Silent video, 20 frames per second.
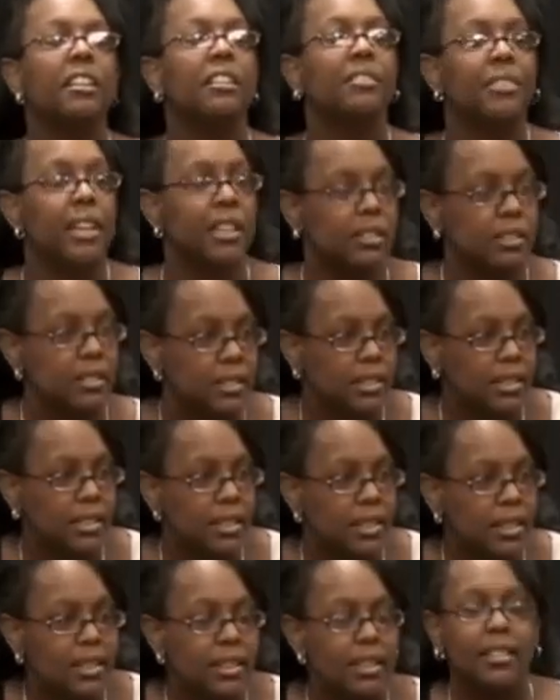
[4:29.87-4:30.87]
convinced
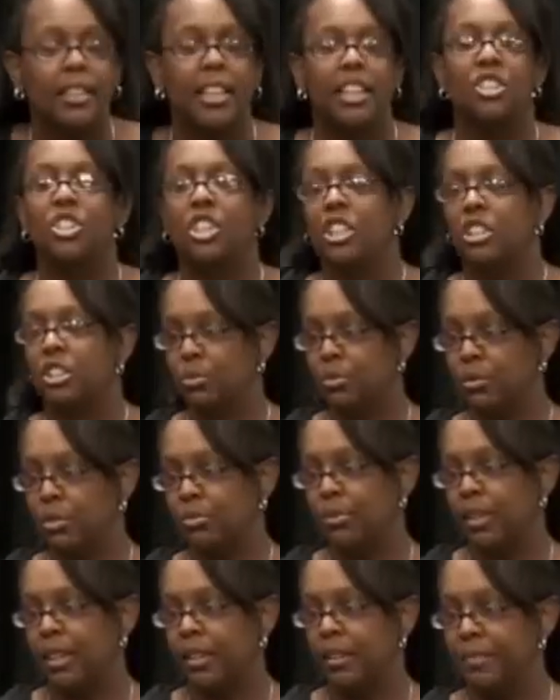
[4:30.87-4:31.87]
that Jesus
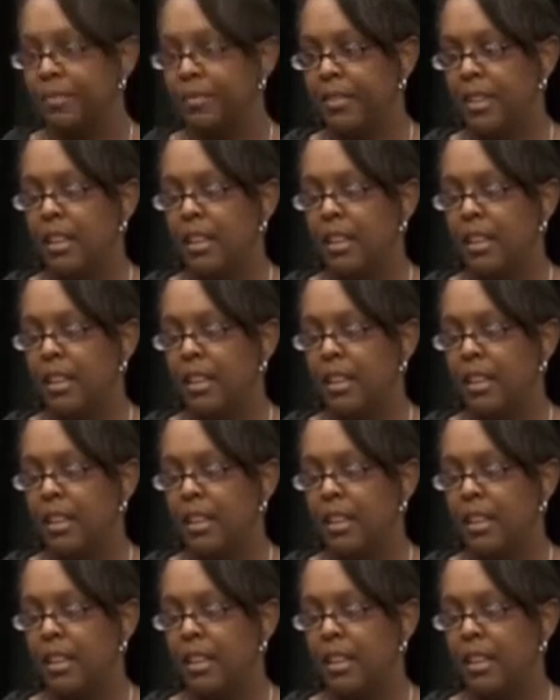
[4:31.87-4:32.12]
was real.